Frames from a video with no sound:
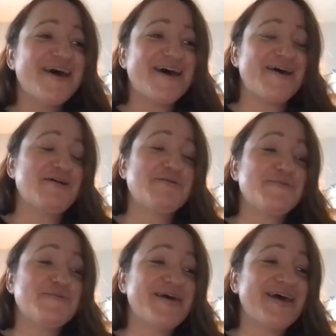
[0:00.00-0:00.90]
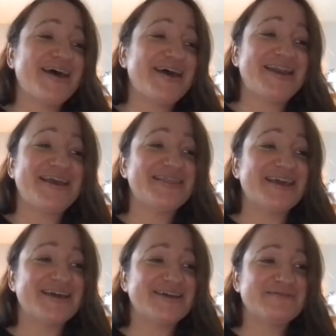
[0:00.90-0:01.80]
Um, uh, and I
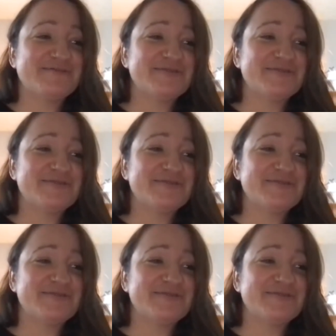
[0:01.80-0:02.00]
think